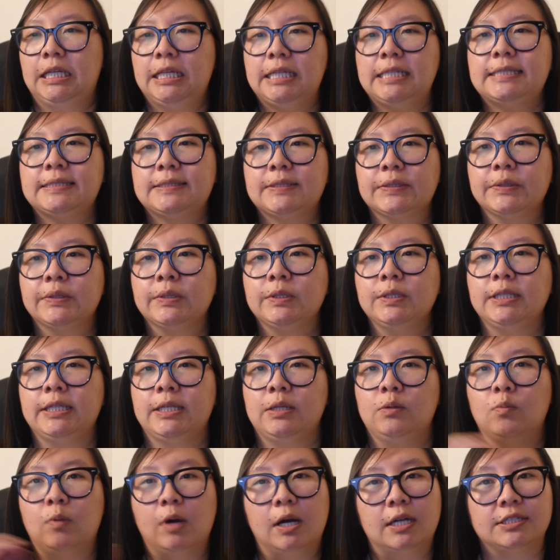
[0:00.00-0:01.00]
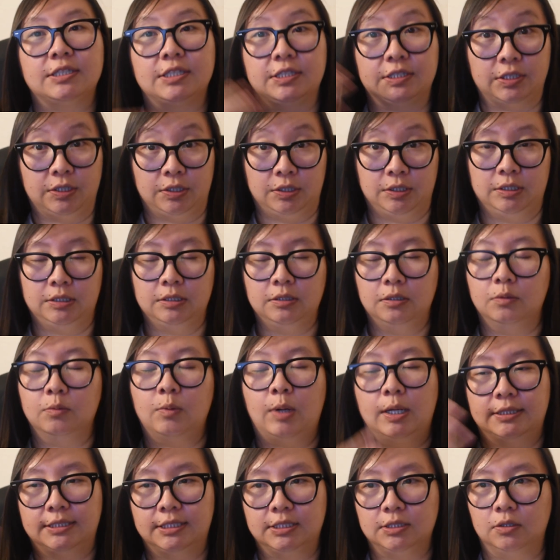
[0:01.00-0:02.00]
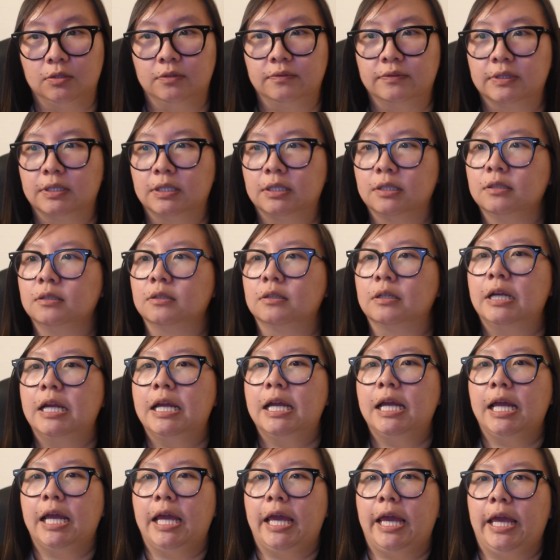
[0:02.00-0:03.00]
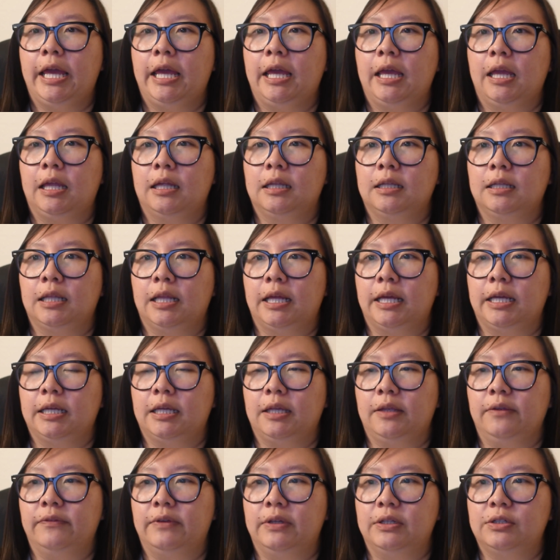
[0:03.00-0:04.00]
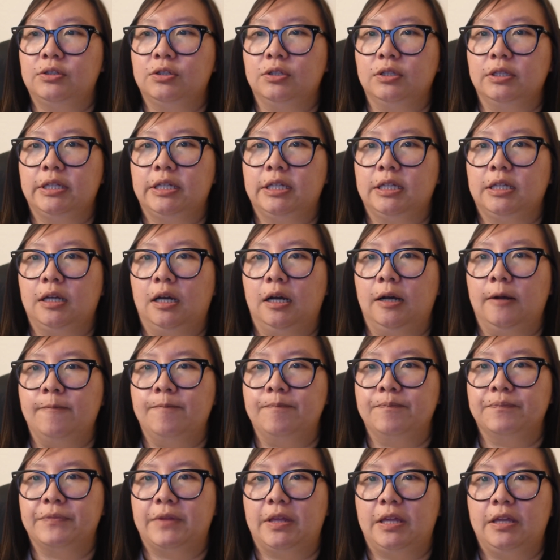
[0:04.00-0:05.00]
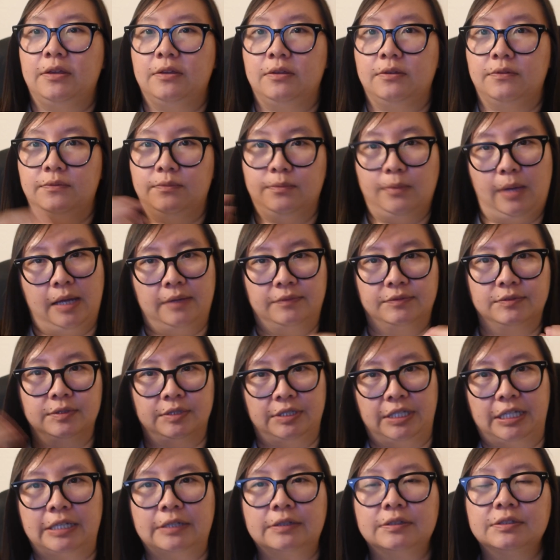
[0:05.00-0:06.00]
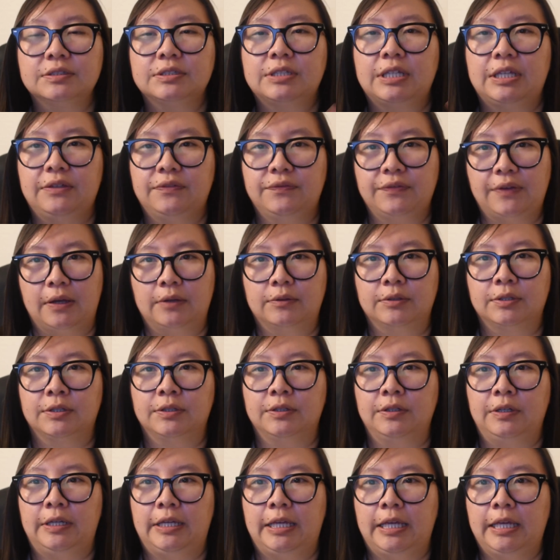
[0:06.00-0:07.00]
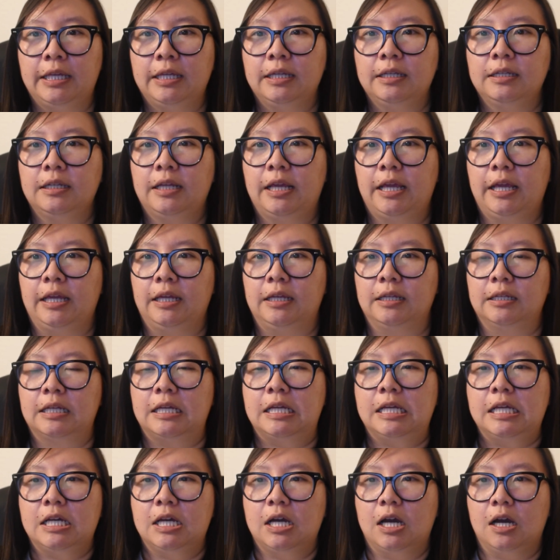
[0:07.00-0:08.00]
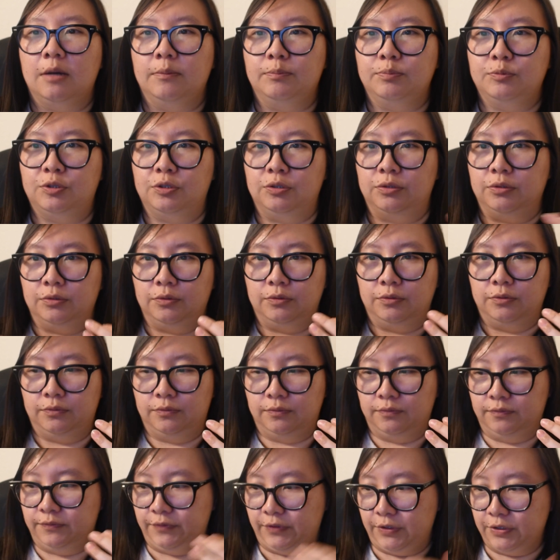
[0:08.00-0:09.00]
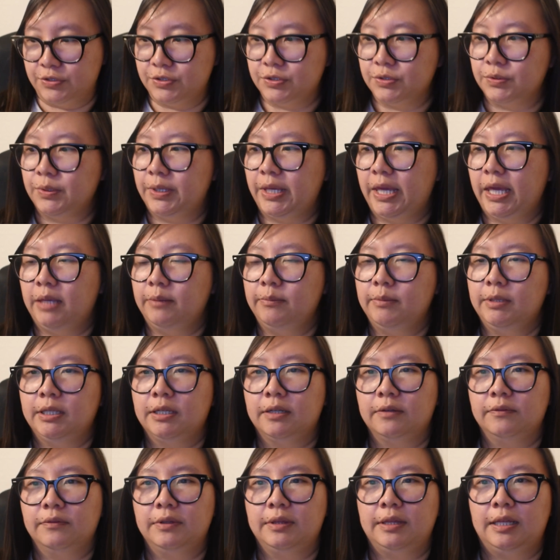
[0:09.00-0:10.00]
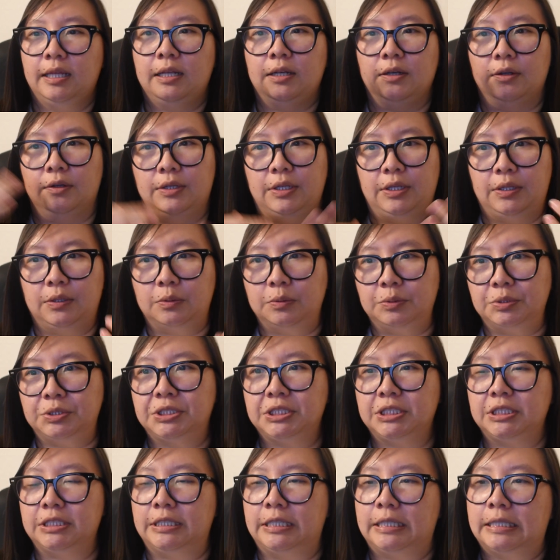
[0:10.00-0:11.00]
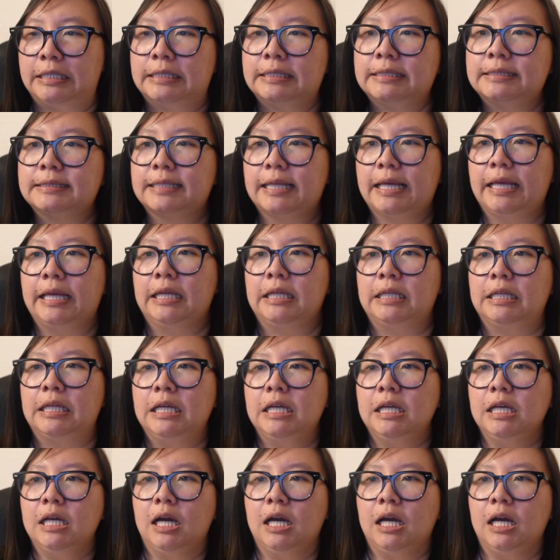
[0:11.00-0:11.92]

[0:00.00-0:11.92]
He secretly watches over her, and like eventually after years he found her again, and up through virtual gaming and everything, learning who she is, and